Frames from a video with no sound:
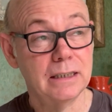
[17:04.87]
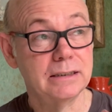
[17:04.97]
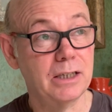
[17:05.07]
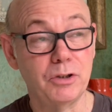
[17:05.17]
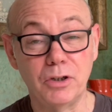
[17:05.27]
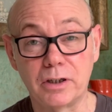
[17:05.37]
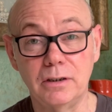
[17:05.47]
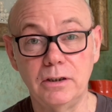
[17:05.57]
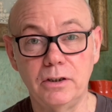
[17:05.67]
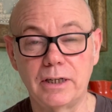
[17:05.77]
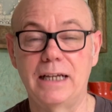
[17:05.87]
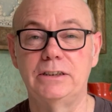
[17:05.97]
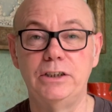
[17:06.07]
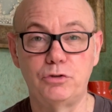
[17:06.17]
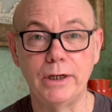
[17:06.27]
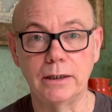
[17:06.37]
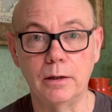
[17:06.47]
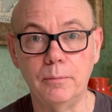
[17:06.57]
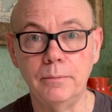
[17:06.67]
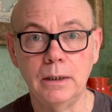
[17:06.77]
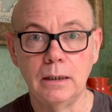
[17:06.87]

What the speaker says: so you can actually drink them